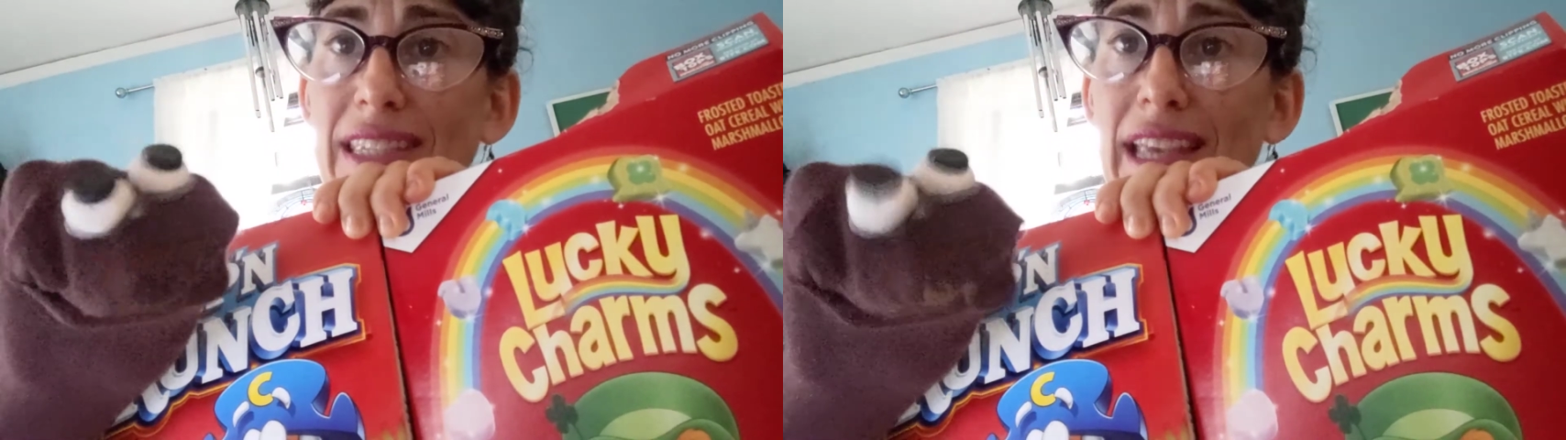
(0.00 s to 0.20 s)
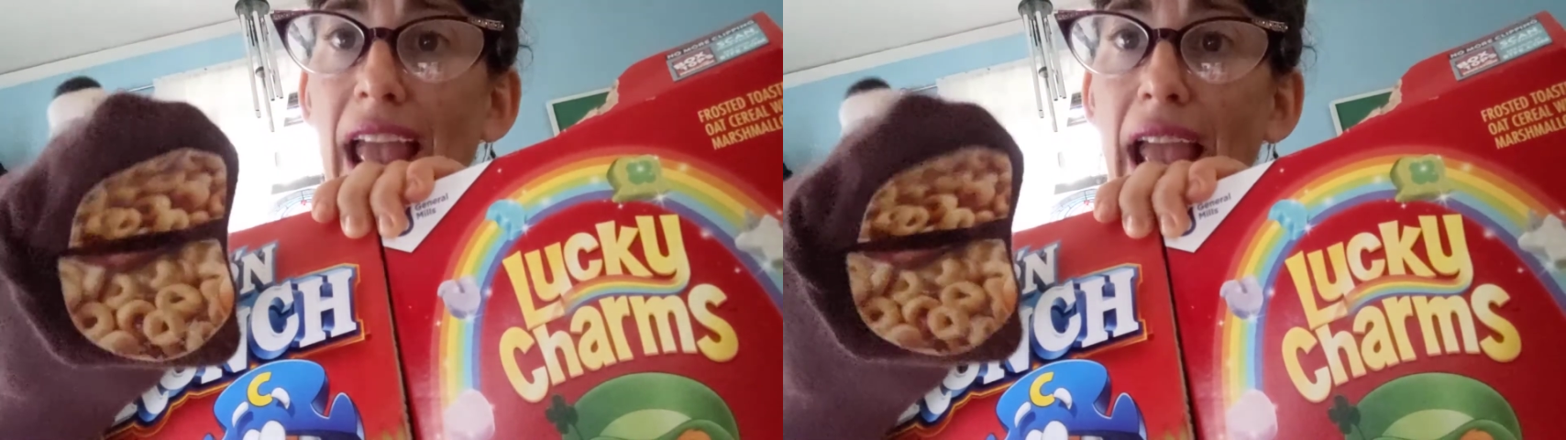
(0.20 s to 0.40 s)

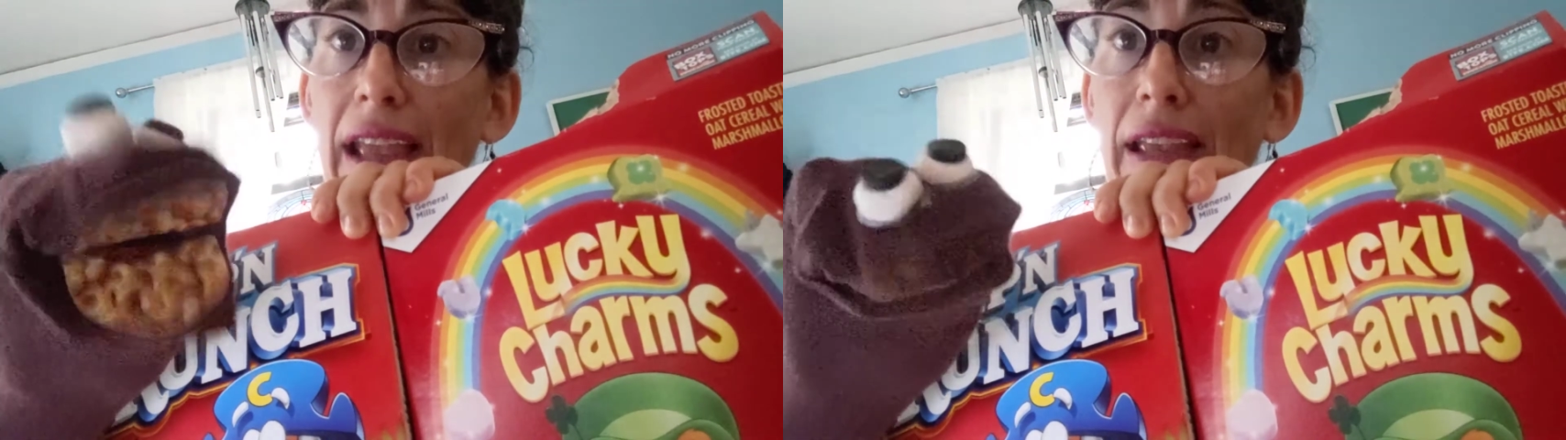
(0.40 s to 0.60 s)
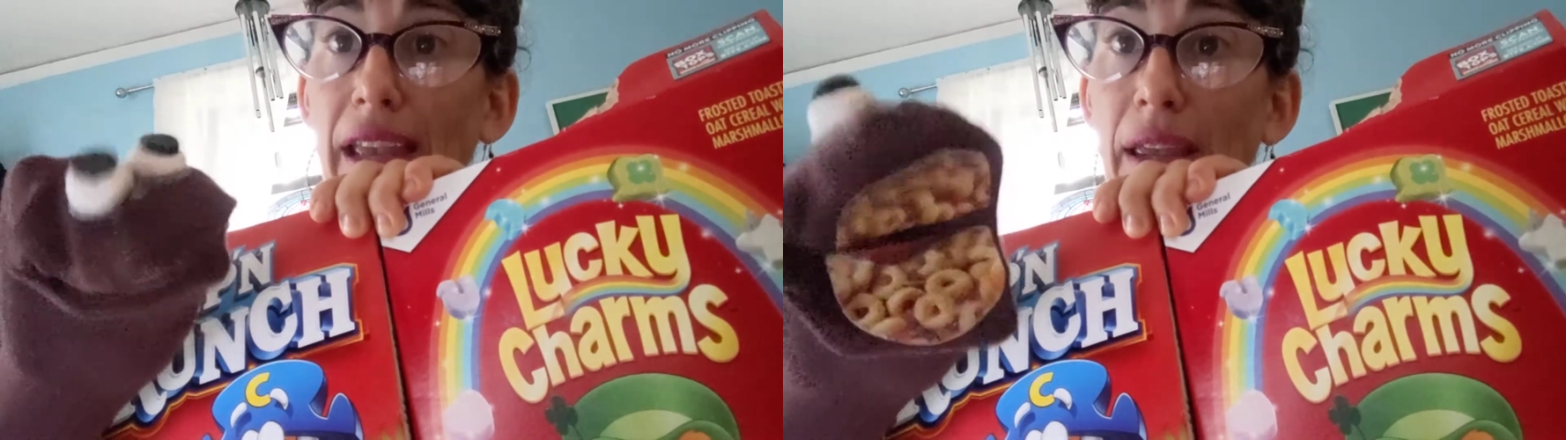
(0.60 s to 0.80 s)

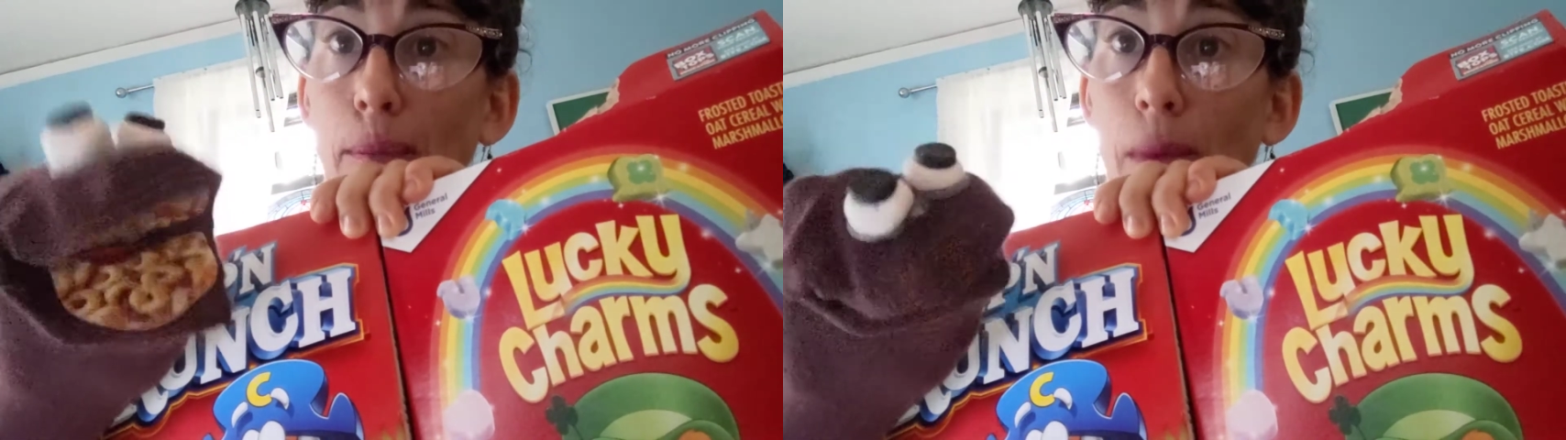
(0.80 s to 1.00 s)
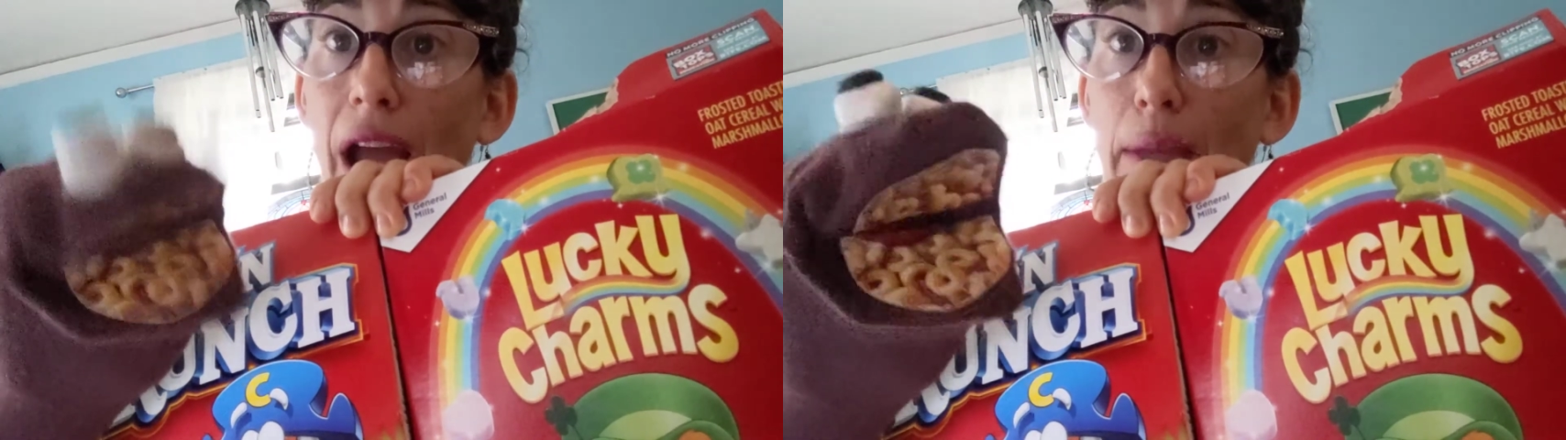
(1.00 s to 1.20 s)
say
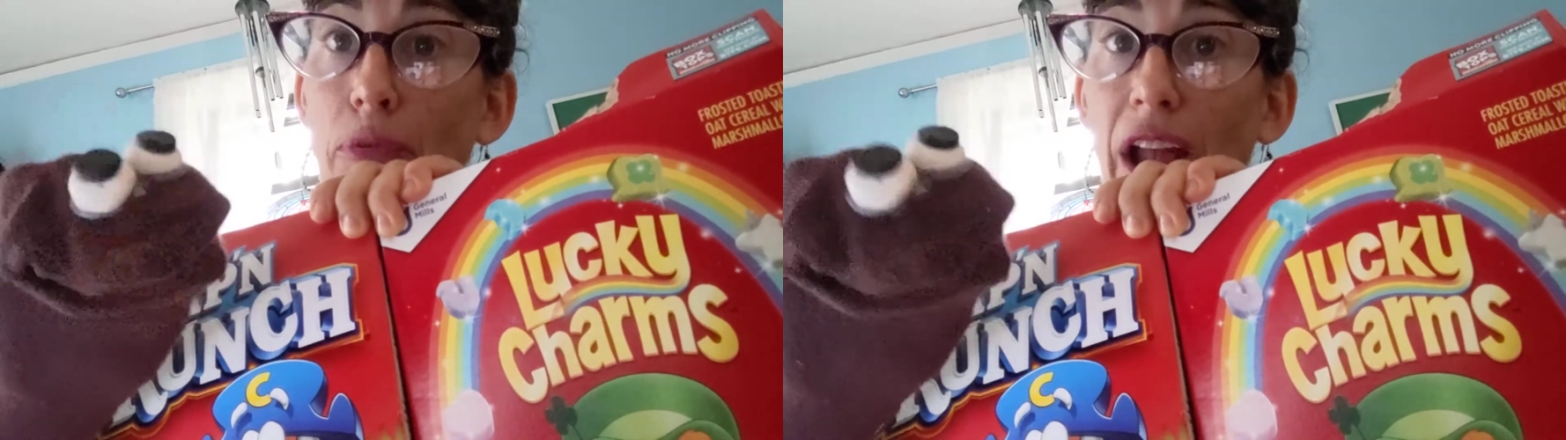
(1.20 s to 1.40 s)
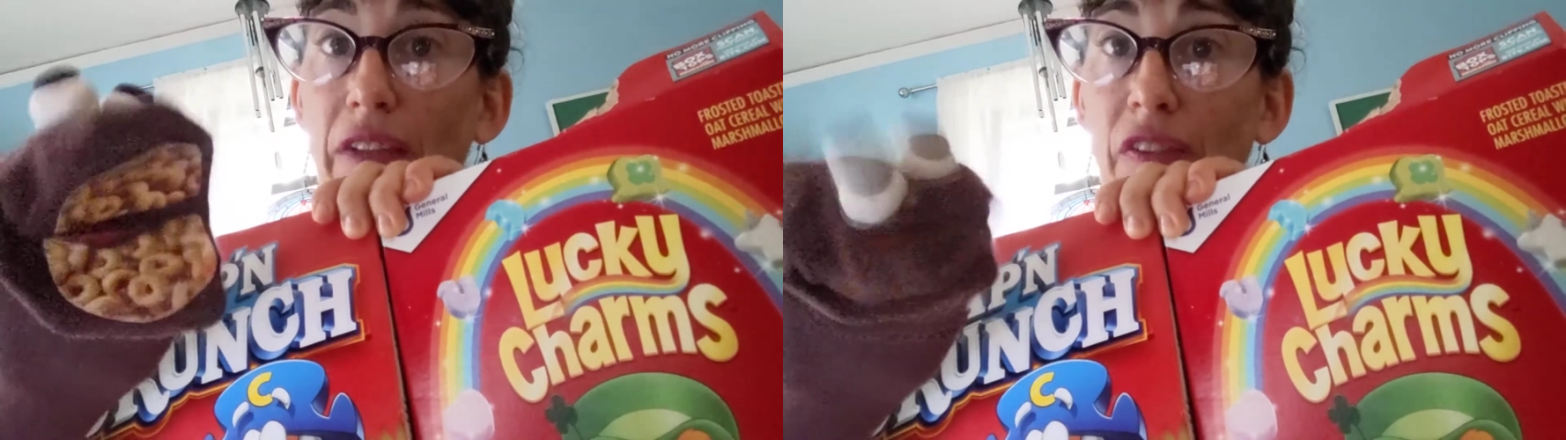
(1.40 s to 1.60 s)
in my
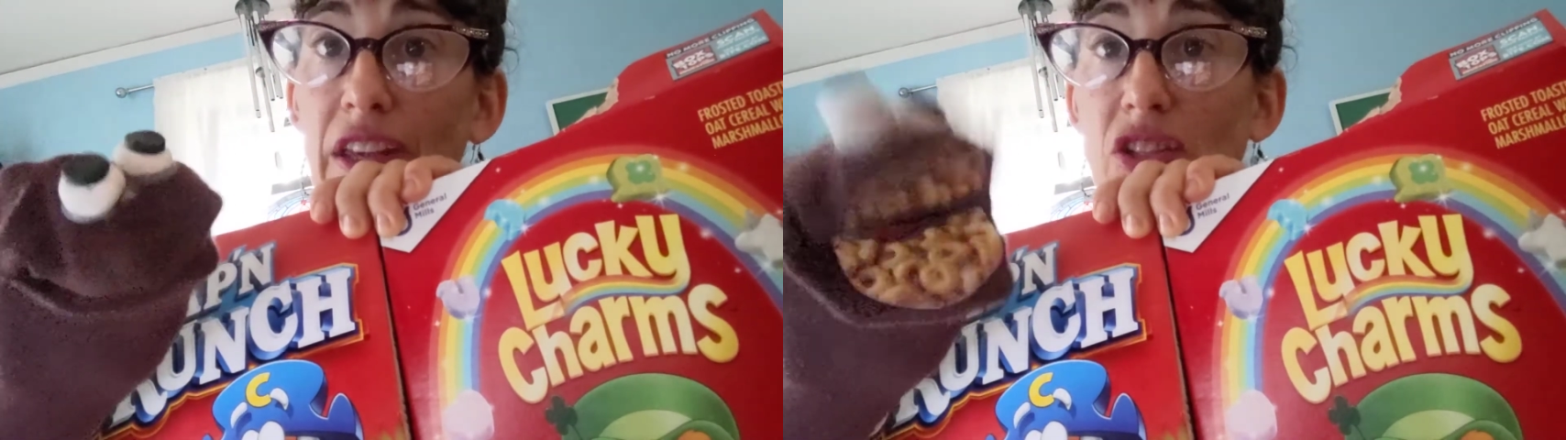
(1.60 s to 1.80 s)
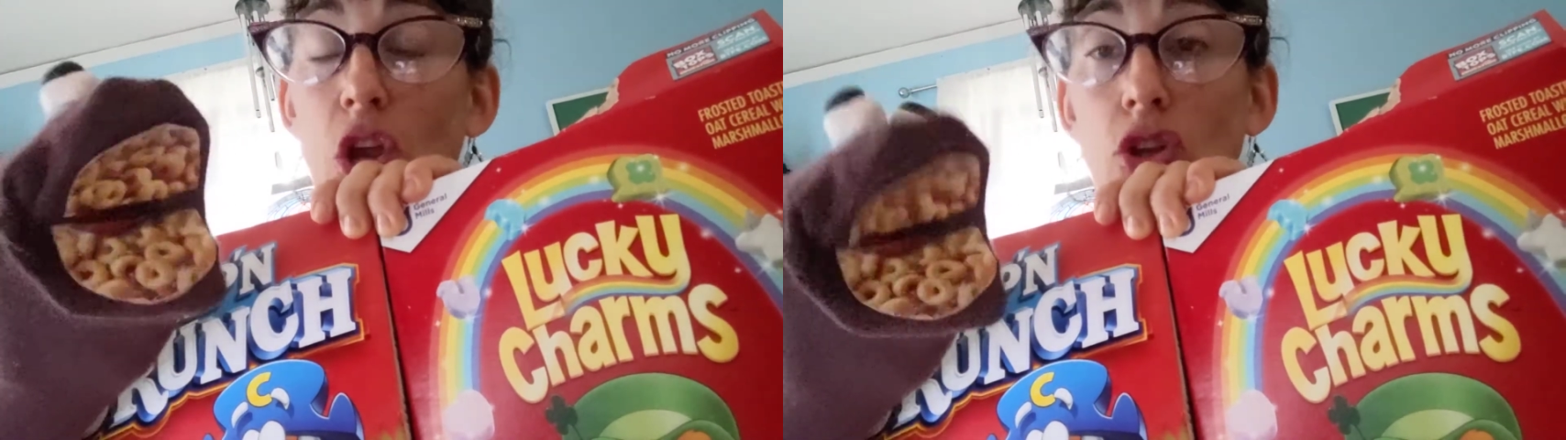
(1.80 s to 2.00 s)

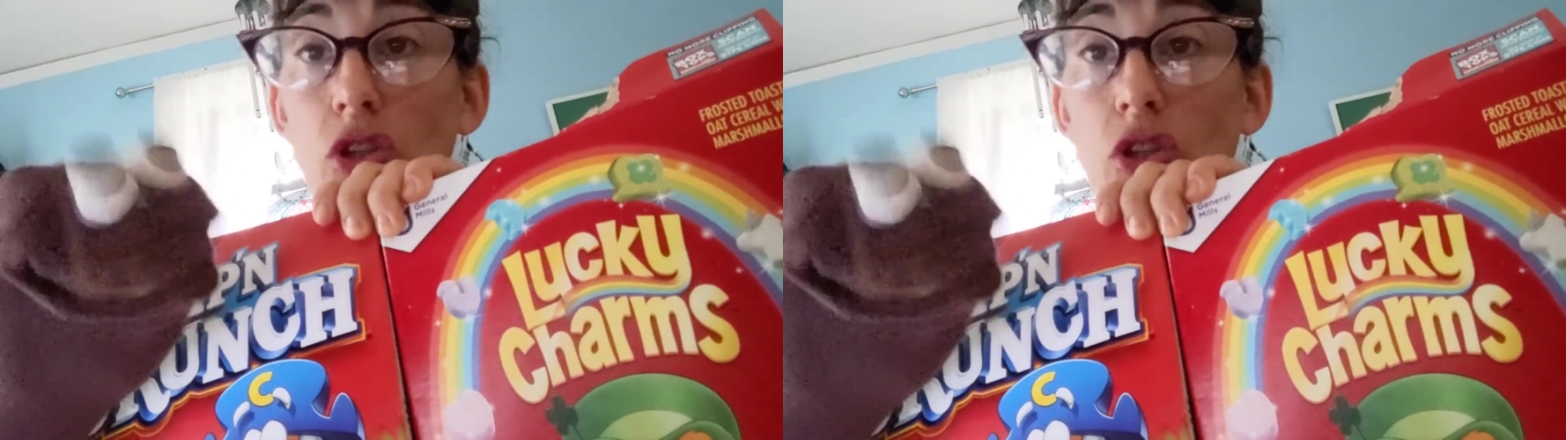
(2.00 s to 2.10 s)
breakfast.